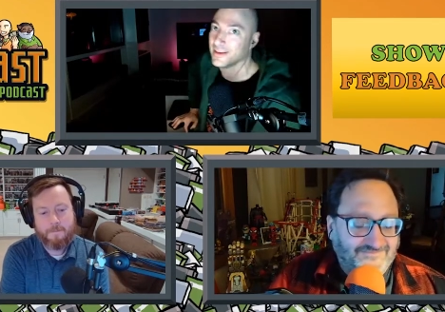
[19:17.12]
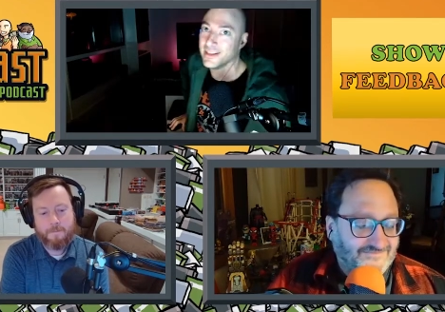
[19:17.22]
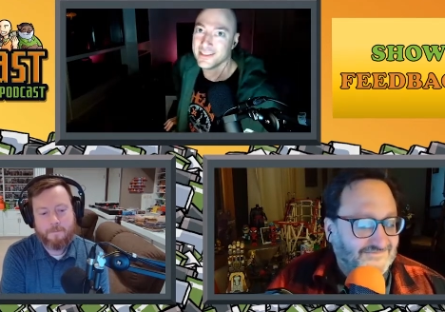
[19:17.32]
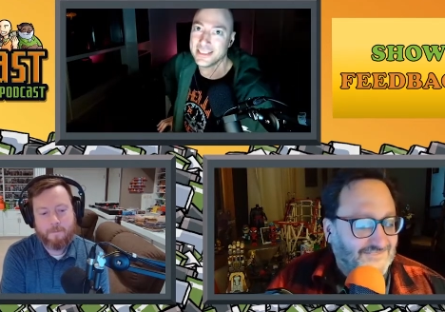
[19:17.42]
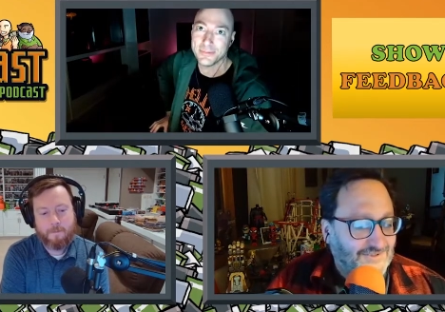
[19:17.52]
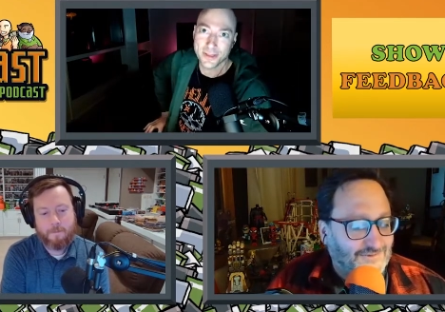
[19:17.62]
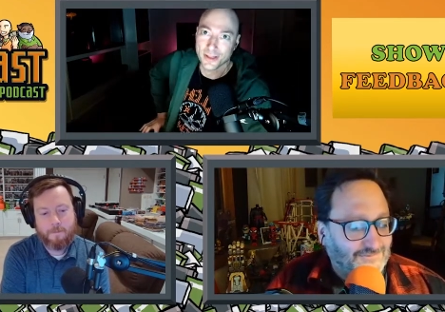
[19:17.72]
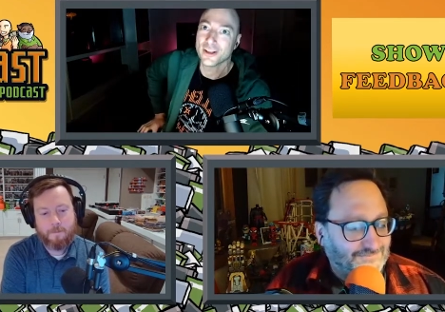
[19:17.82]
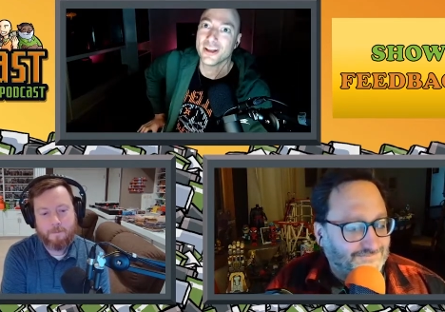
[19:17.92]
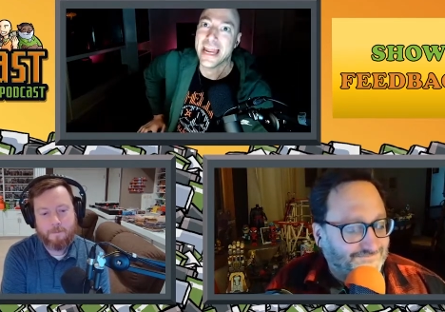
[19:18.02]
Speaker 1: Seemed a
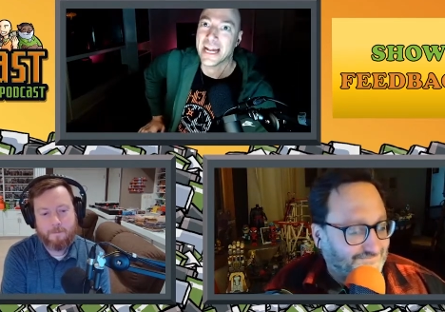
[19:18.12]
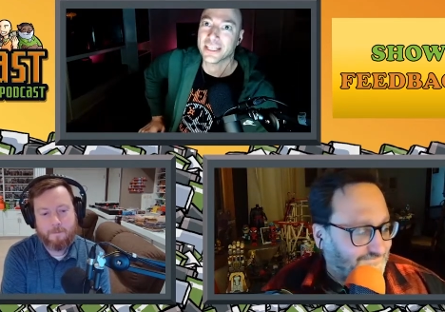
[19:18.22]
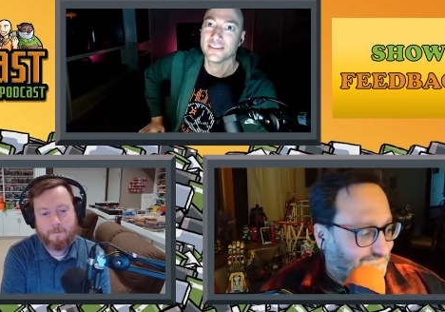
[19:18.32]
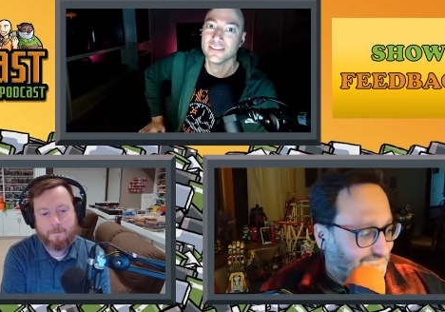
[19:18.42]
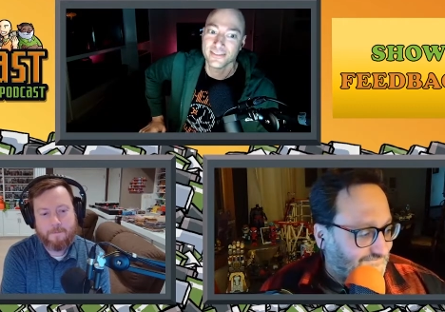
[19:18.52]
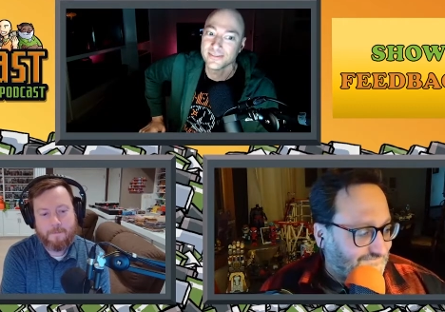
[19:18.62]
little unnatural.